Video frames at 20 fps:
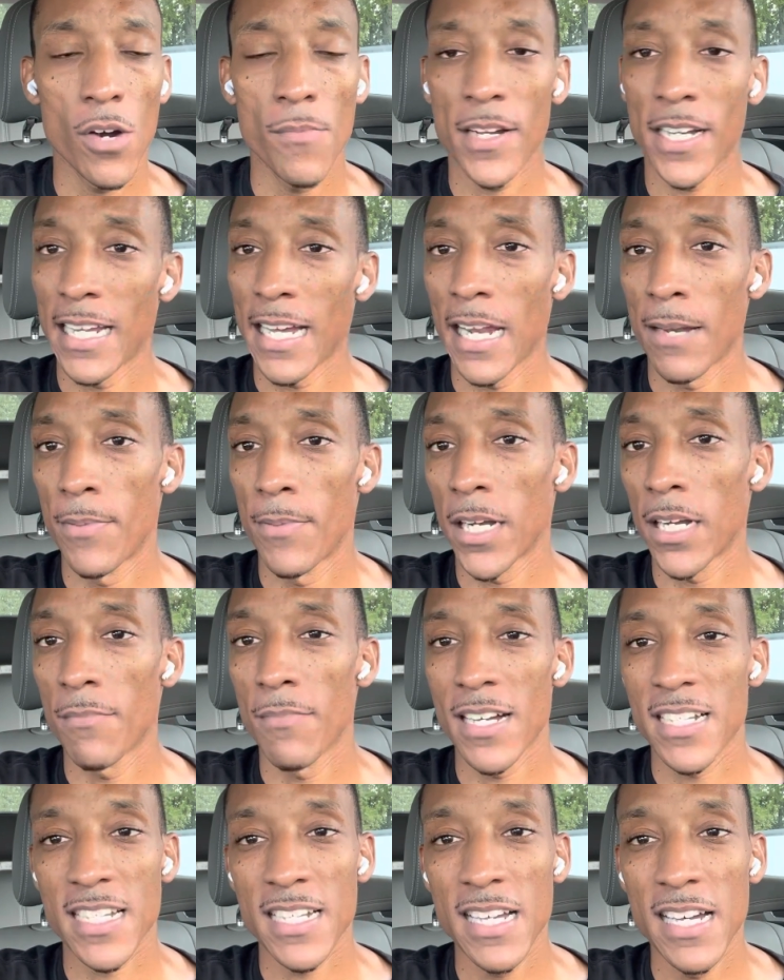because I gotta pick up
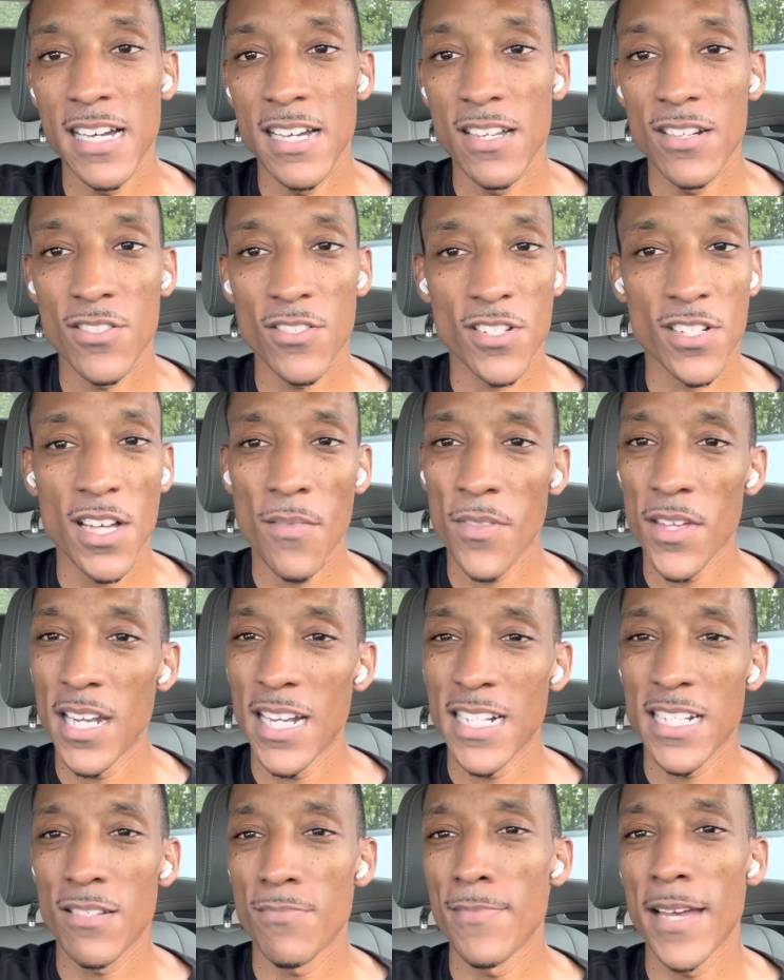my son or something.
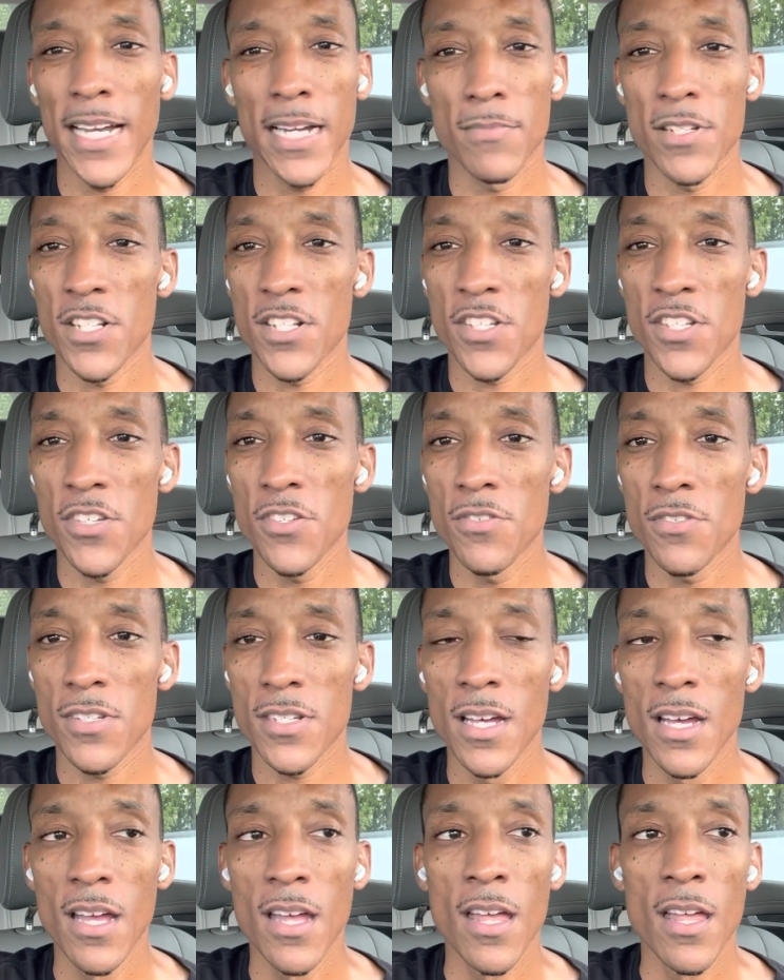I just make up an excuse
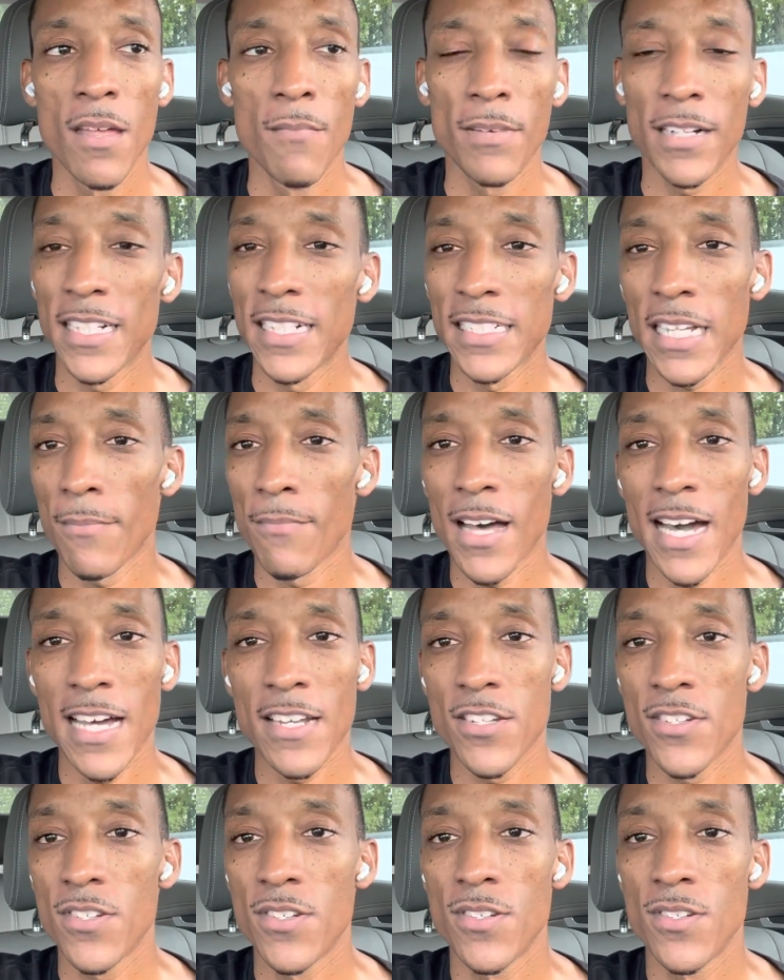because I'm not
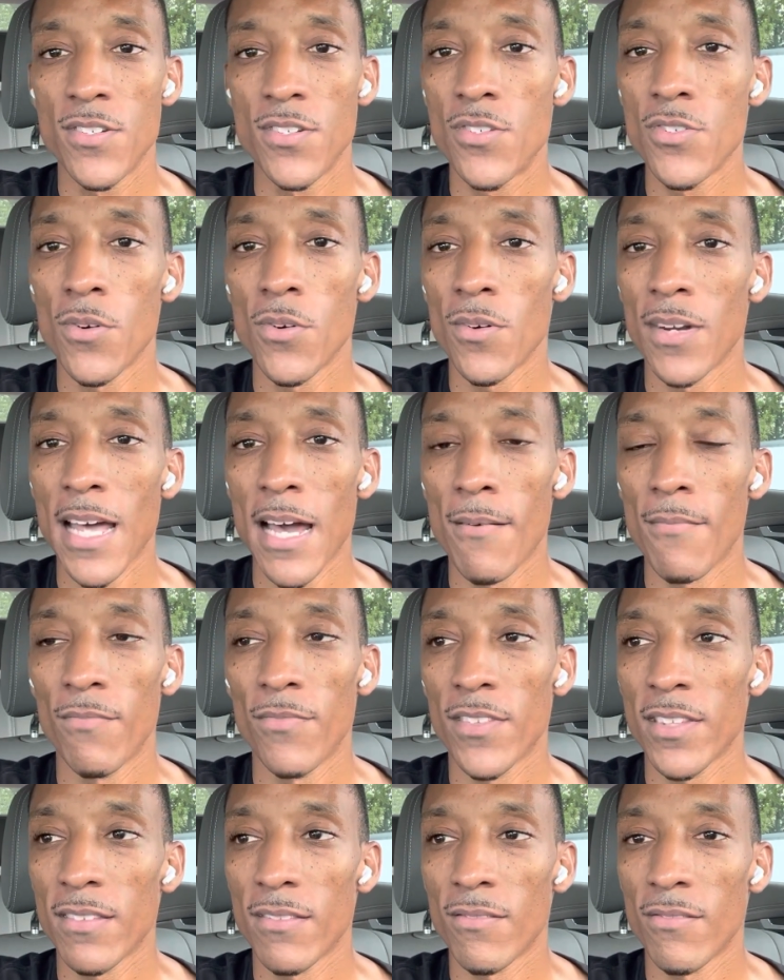doing that
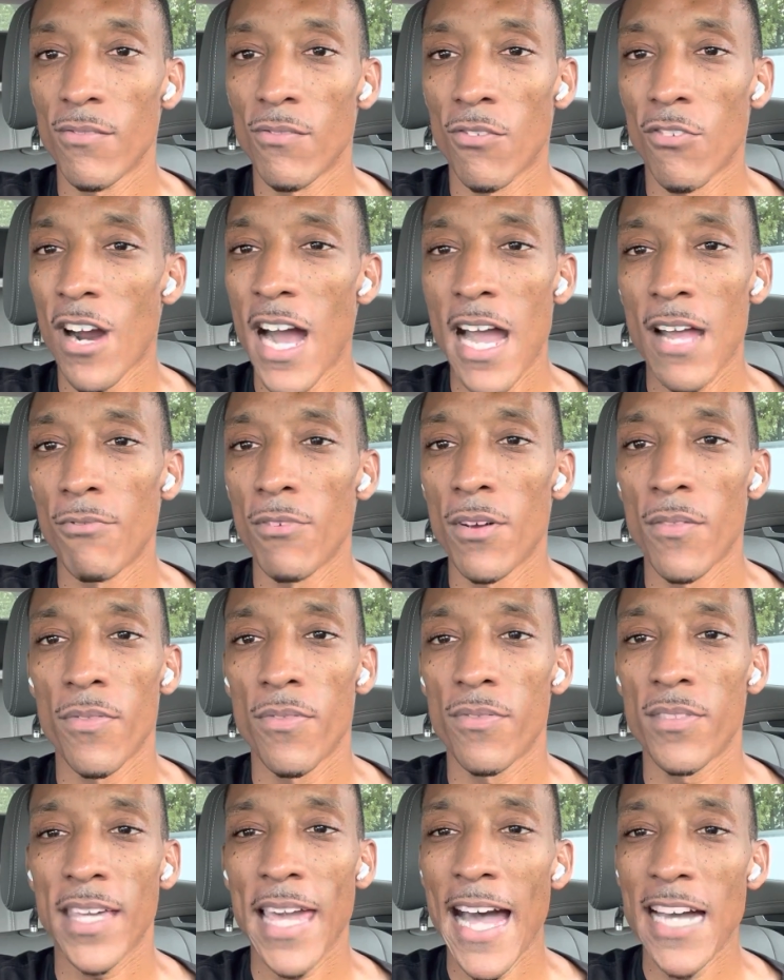ride with
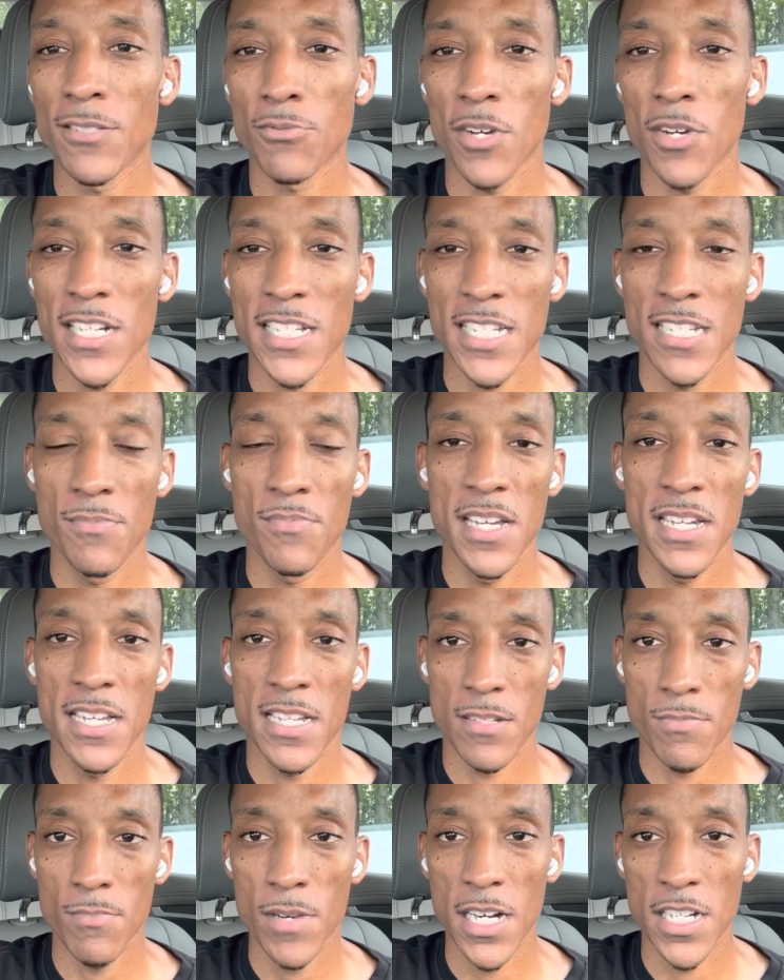gas prices being
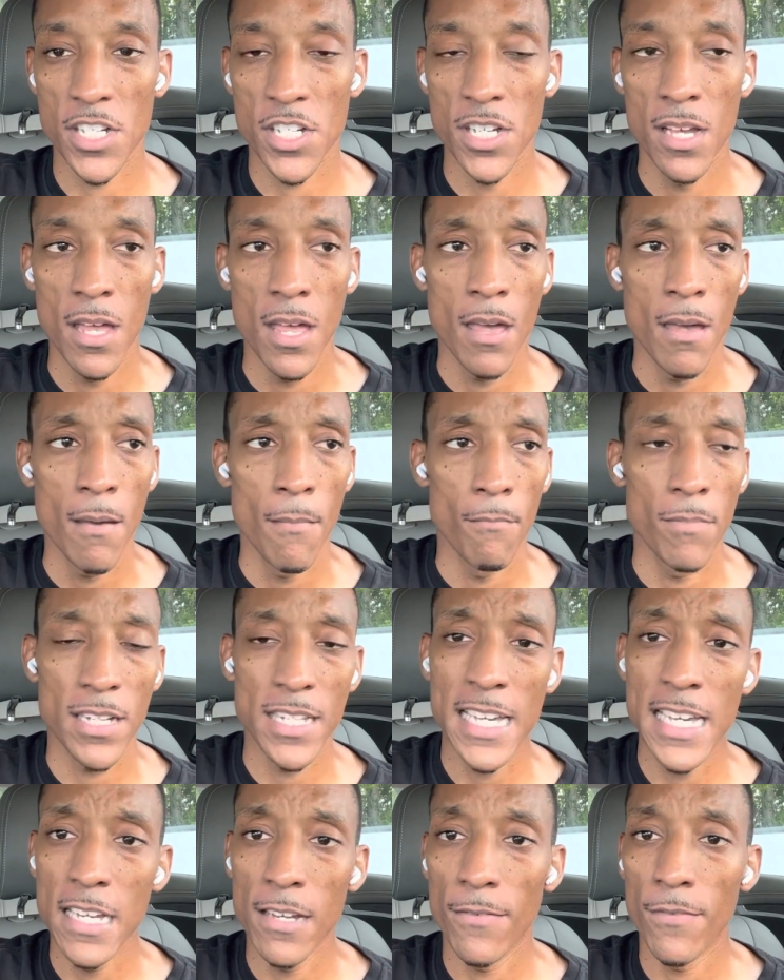this much. But
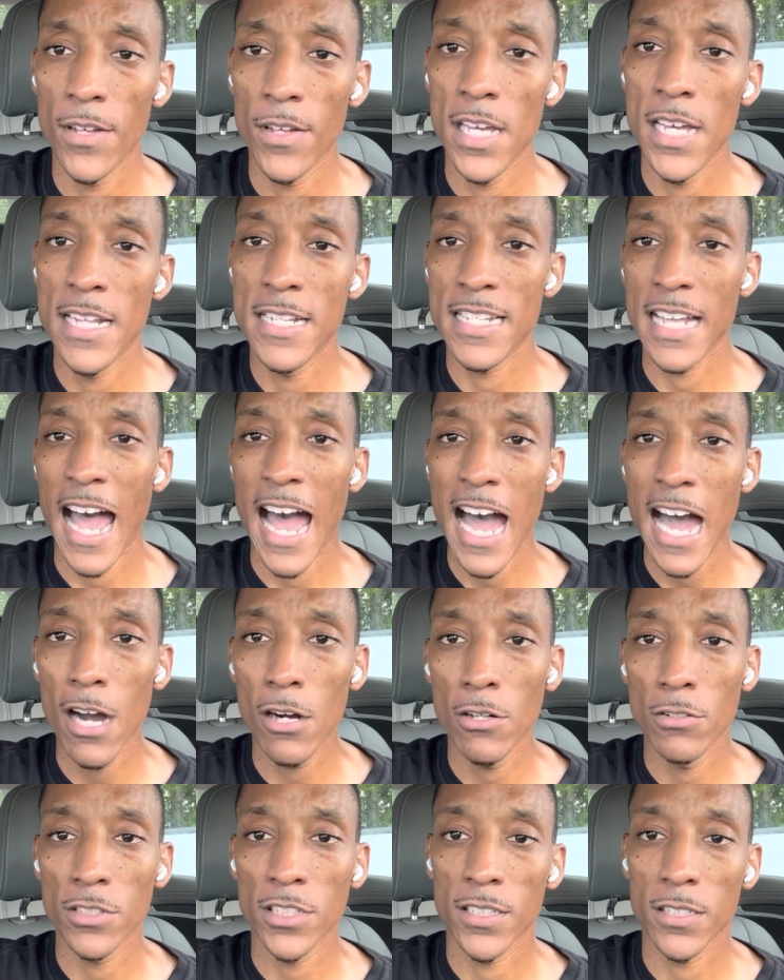then if it's a
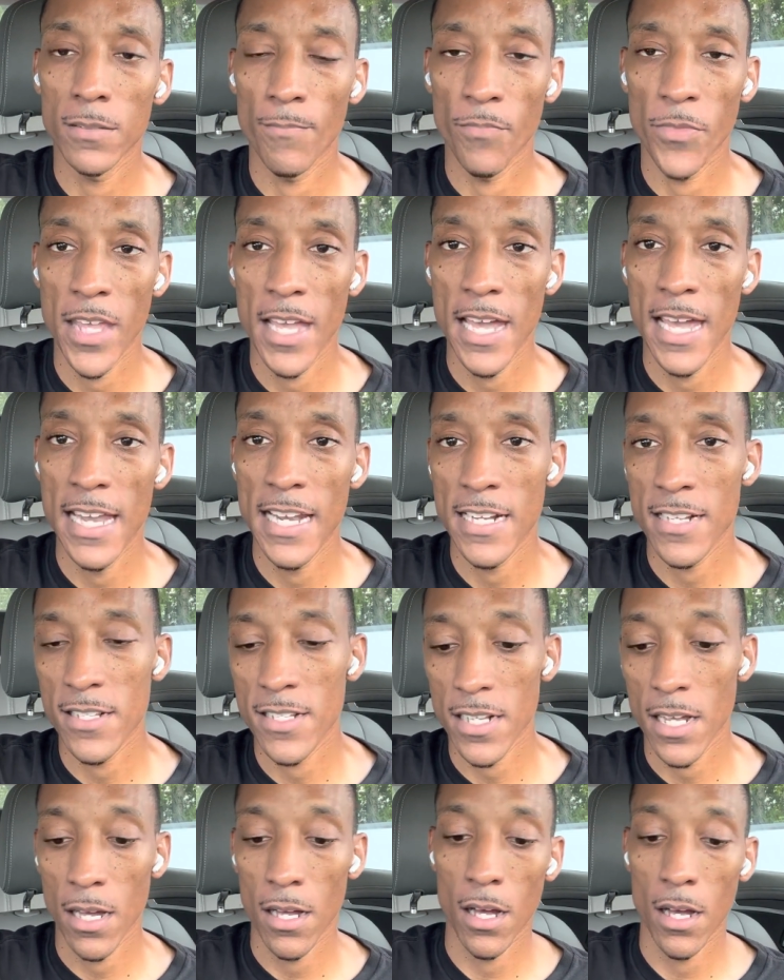house and
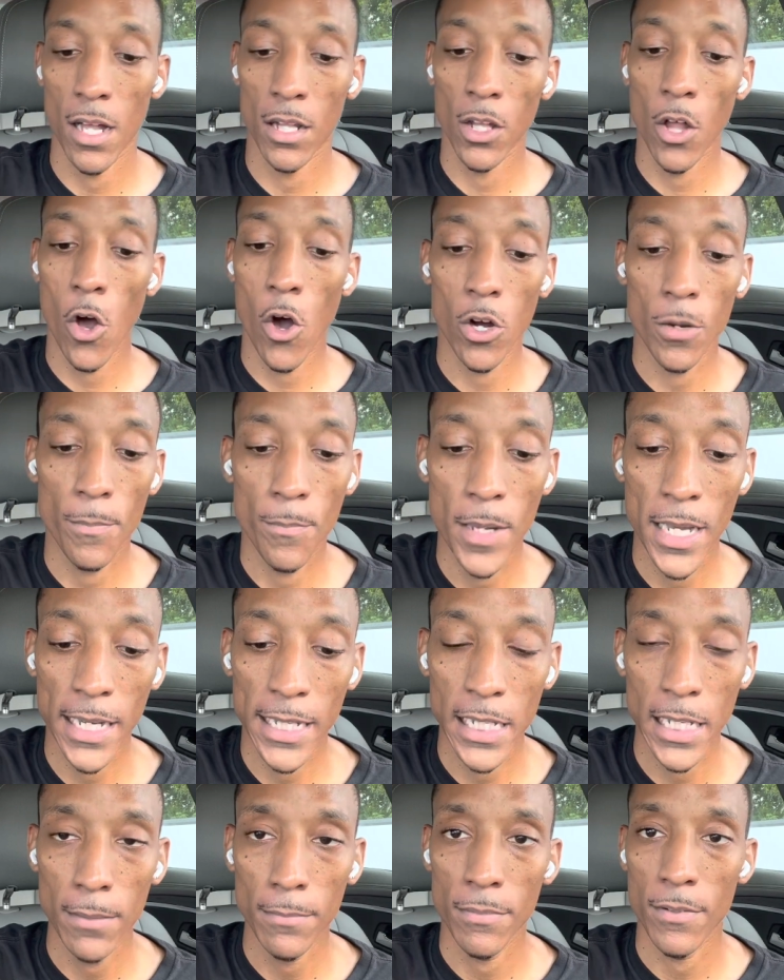it's a long
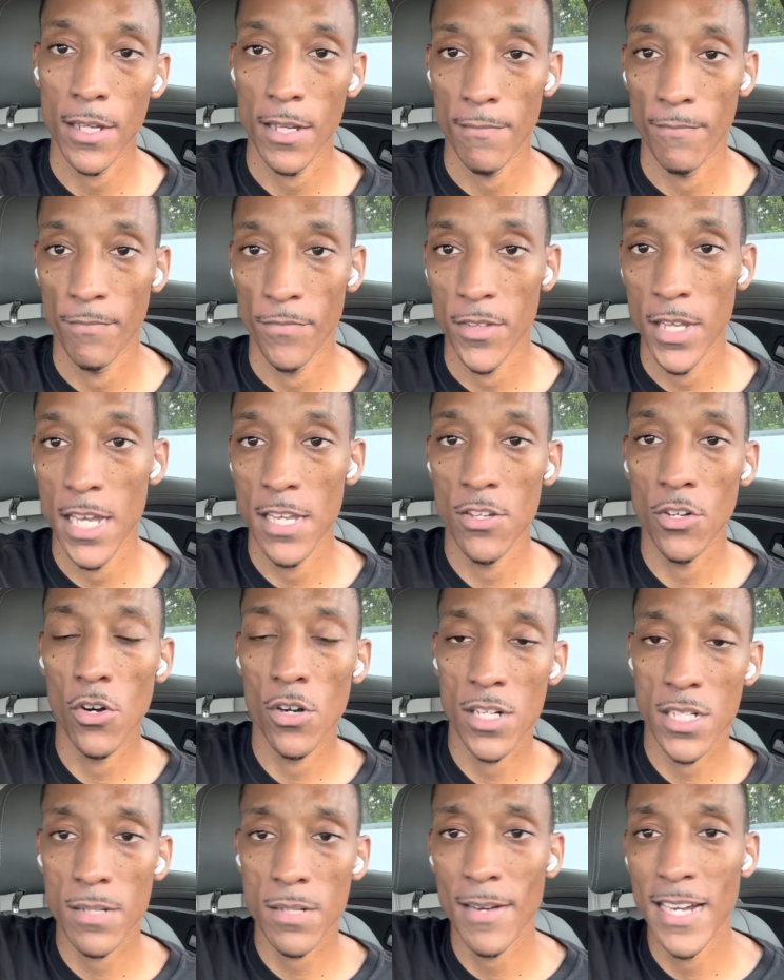pickup and you're
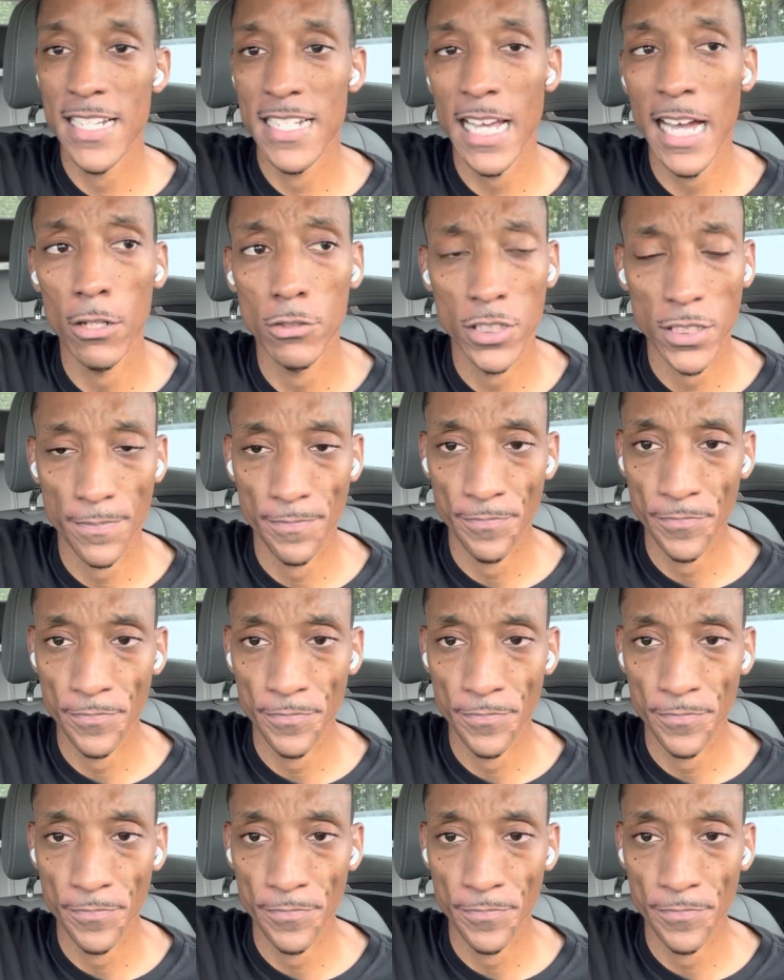going to somebody's house,